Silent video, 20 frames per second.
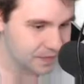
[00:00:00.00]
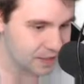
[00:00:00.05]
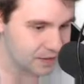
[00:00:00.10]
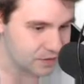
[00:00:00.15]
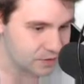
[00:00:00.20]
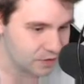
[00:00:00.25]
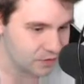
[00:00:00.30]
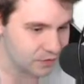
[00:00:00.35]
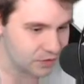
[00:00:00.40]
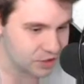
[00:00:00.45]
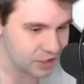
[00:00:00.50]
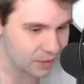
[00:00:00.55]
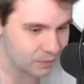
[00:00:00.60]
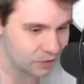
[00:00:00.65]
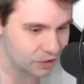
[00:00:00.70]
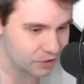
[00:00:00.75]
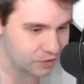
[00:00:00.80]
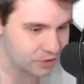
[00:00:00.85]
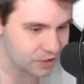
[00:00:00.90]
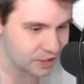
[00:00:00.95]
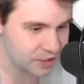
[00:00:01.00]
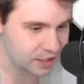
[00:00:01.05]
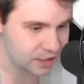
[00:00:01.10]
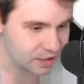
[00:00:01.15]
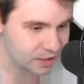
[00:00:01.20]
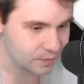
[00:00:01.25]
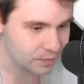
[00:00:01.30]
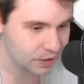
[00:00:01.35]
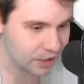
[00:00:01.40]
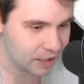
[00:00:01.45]
I was going for top 100 in
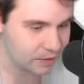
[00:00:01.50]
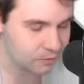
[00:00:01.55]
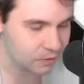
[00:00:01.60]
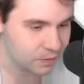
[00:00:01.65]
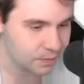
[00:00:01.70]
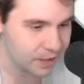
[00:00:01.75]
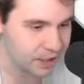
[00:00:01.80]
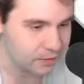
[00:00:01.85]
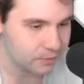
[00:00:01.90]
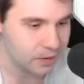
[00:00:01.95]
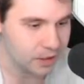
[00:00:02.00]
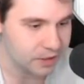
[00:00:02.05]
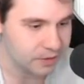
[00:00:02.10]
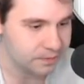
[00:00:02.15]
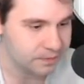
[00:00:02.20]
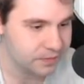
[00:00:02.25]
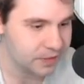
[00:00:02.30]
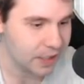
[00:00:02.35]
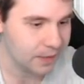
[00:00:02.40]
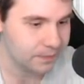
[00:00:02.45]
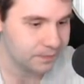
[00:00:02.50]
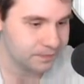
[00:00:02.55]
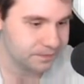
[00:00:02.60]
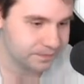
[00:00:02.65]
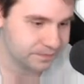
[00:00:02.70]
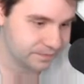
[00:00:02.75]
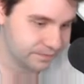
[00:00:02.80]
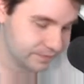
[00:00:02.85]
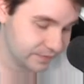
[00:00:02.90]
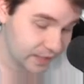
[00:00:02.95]
Z-League, but had one bad run. Yep,
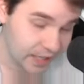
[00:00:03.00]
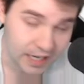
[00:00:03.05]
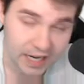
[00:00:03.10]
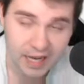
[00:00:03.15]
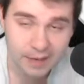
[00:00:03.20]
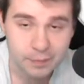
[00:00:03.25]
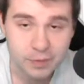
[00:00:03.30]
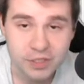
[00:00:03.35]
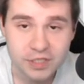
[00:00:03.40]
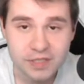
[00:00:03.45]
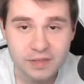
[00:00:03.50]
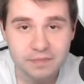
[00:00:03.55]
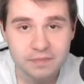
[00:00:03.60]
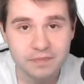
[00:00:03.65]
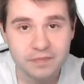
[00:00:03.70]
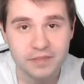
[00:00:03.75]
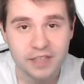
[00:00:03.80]
that happens.